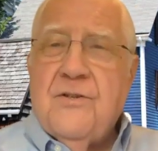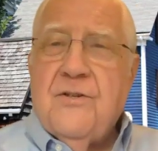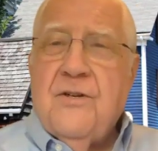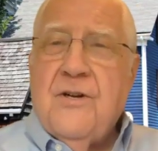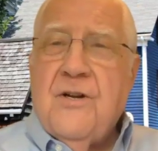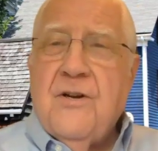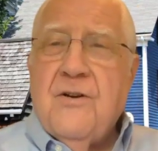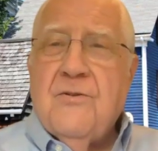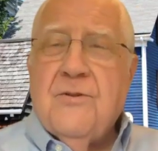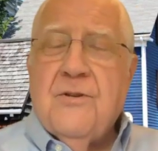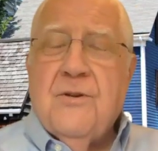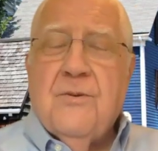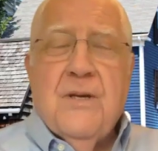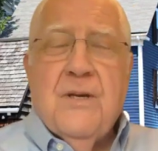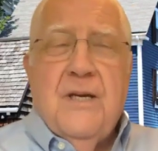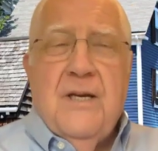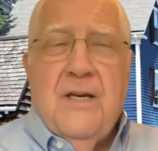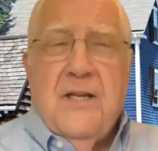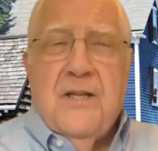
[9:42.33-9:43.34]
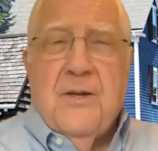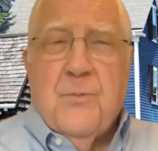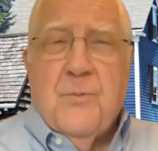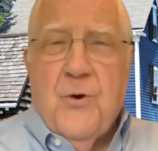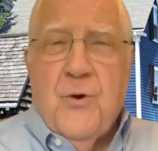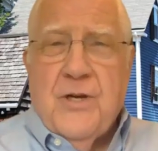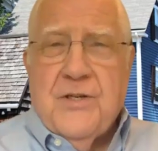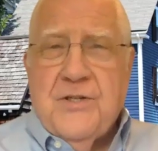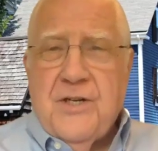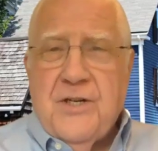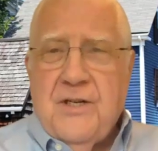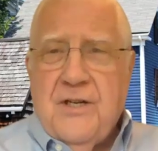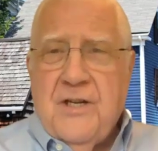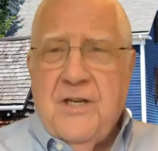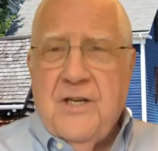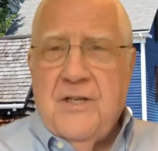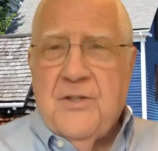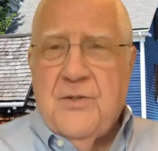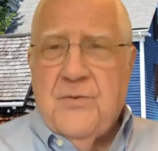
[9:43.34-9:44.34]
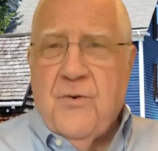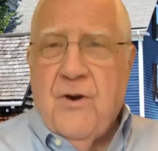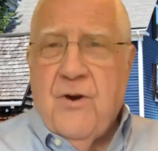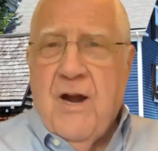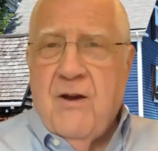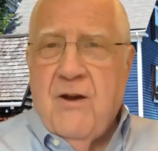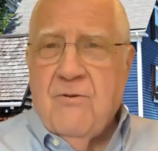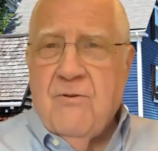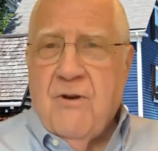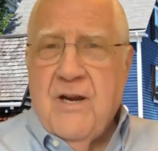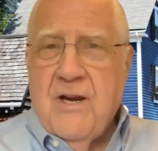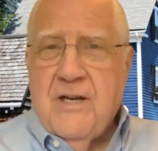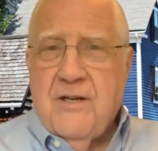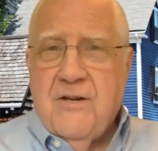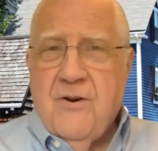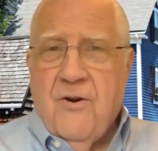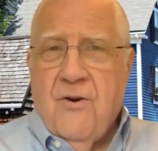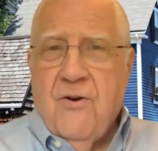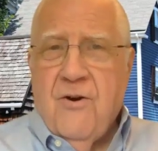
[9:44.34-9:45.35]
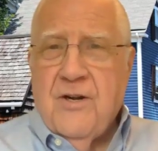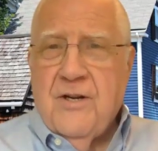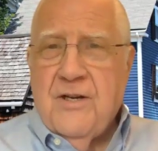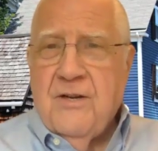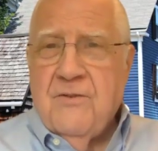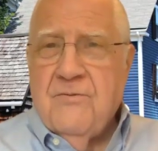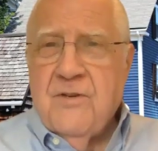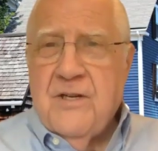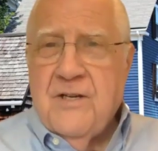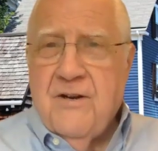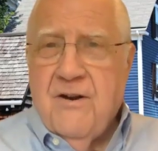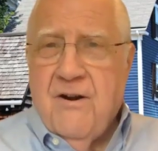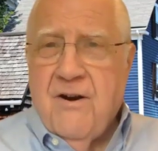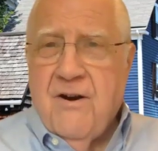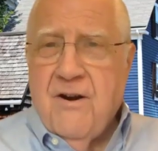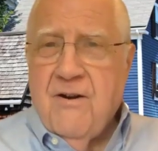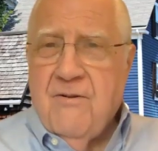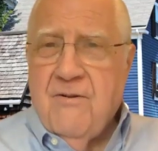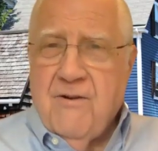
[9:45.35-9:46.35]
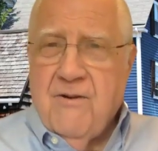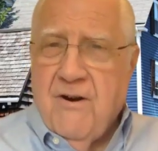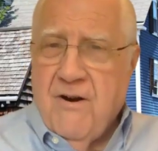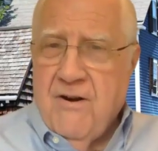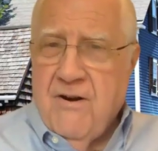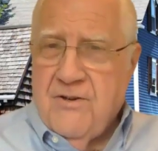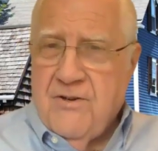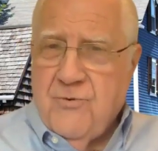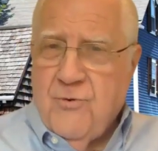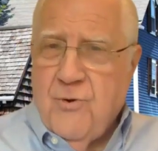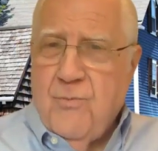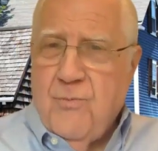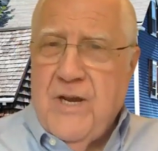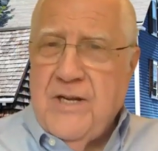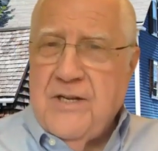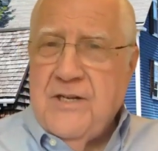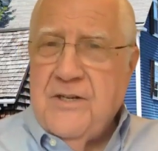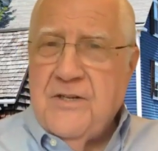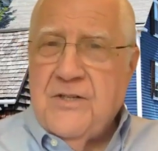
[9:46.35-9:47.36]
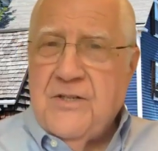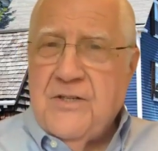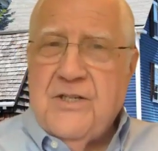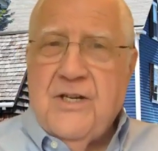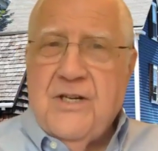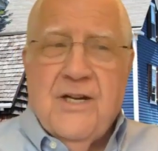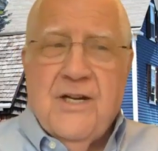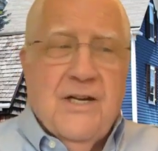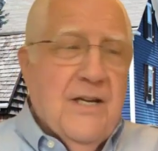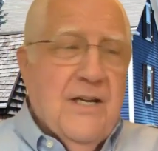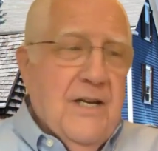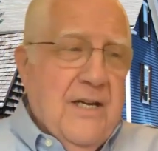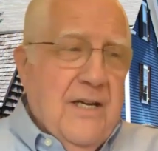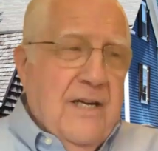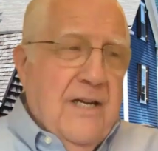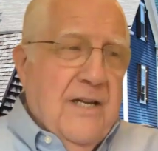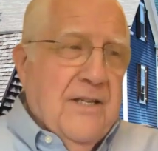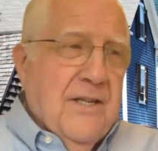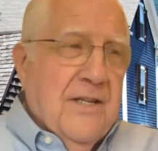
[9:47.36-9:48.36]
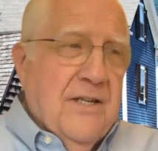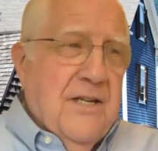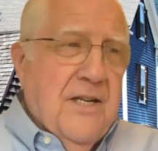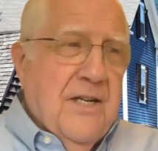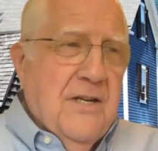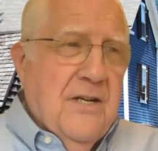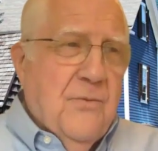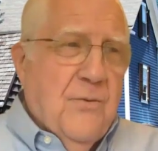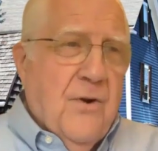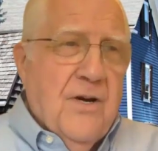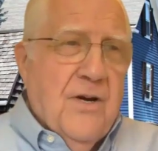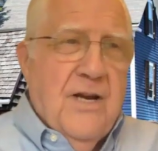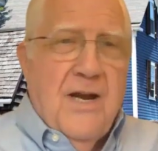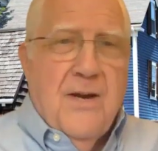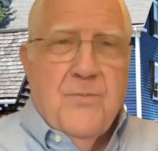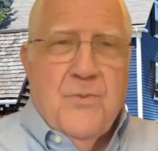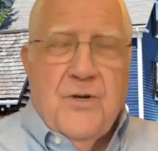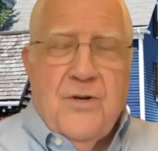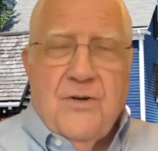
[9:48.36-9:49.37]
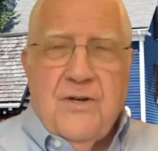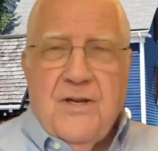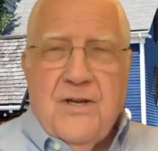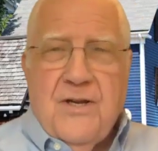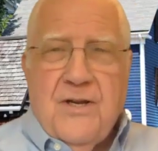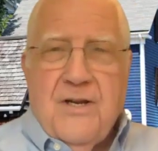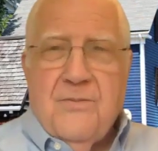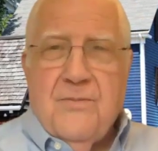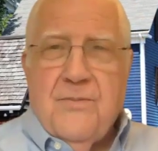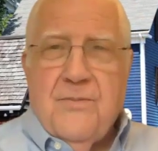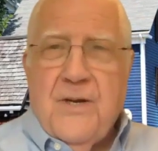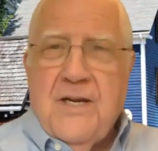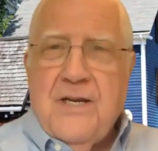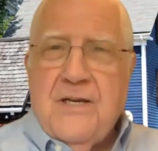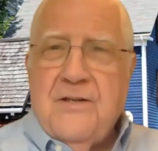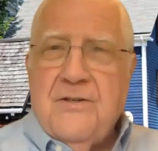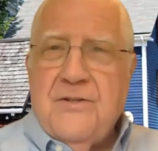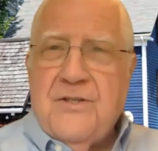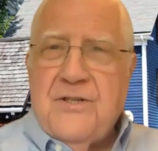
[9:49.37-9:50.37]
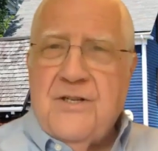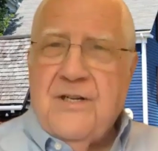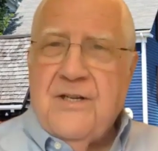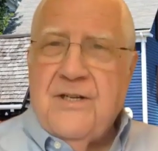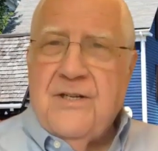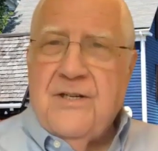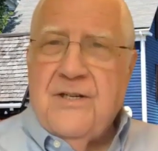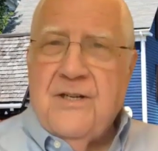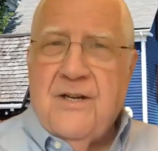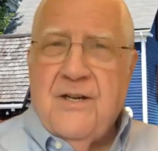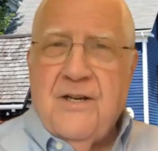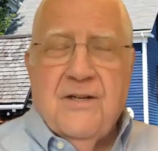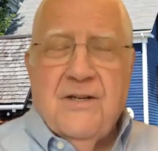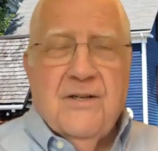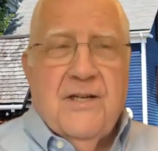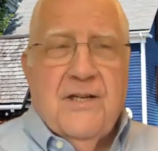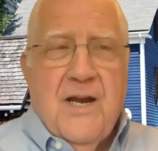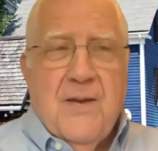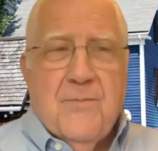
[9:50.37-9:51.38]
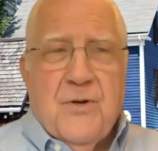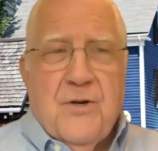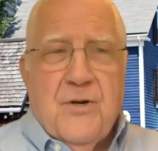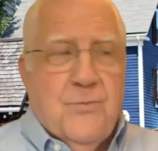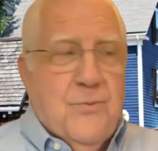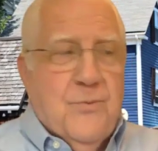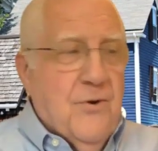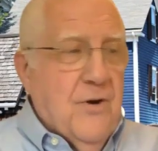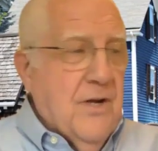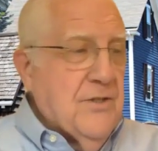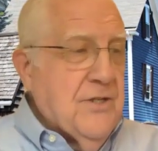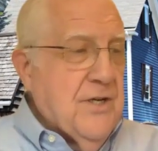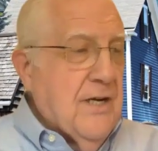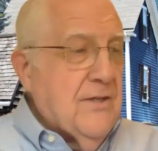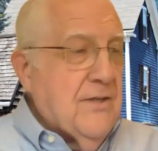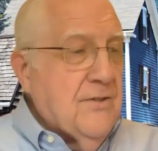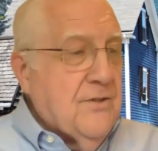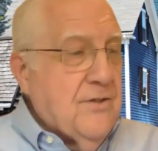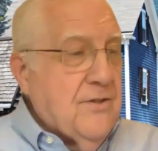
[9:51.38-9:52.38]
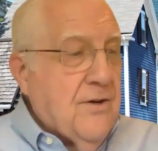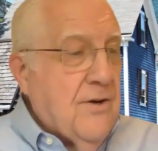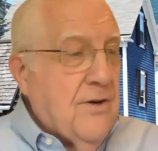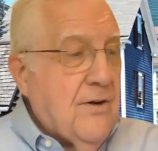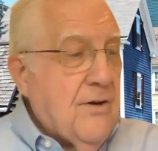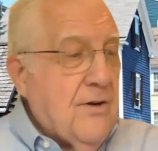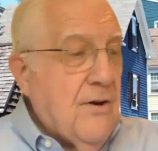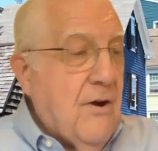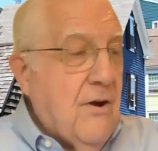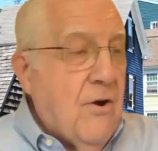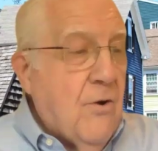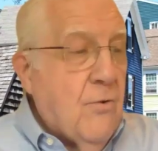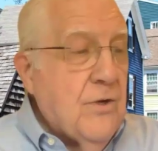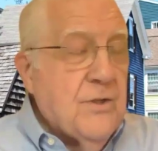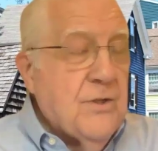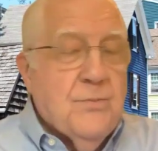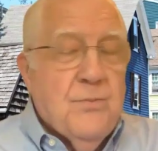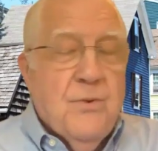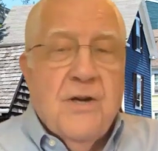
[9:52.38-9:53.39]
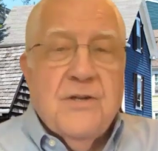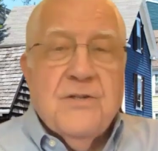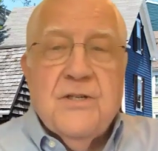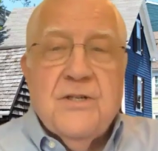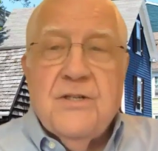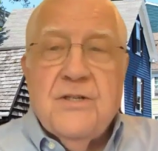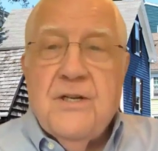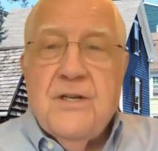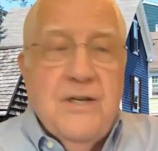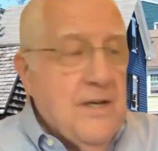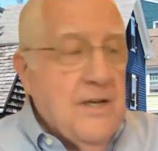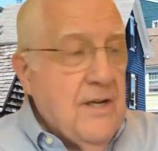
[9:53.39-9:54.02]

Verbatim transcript: You know, the the pressing needs for outright current giving are, are tremendous. Uh, The need for capital campaigns and uh, capital projects are always present.